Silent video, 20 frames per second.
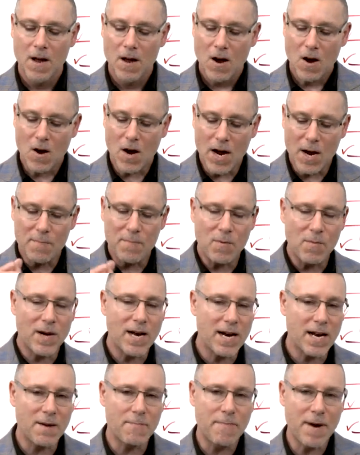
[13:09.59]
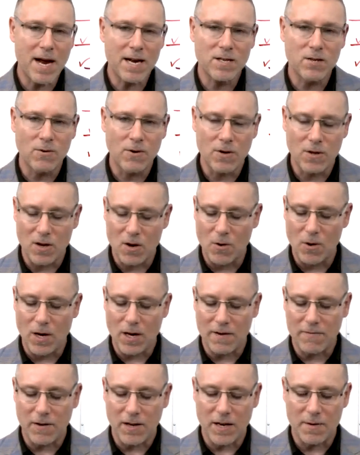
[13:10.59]
All right, but we got to get back to our lower
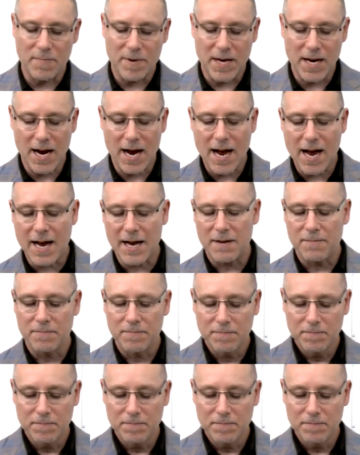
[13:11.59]
level API.